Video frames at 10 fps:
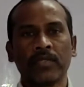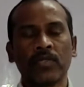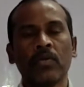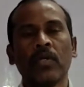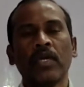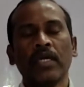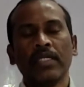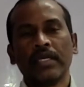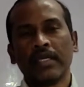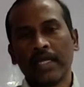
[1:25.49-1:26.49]
So
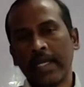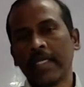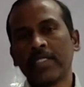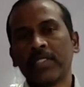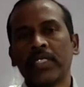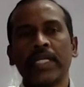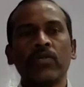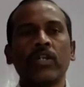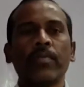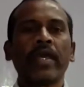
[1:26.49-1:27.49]
it is
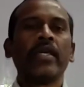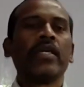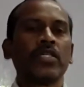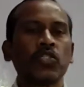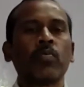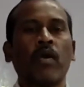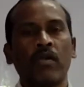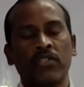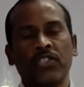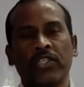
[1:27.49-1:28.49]
denoted by
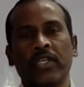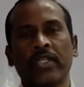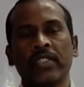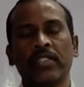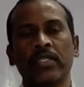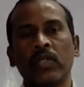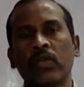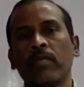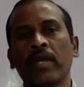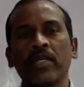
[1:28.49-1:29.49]
small g. It is
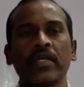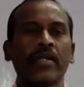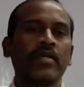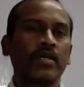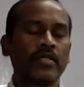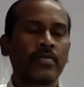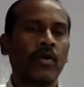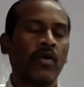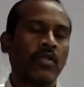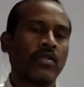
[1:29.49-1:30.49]
denoted by here
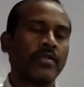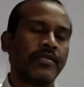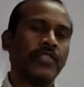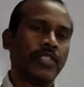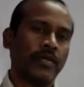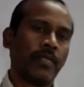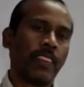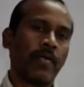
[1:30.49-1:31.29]
small g.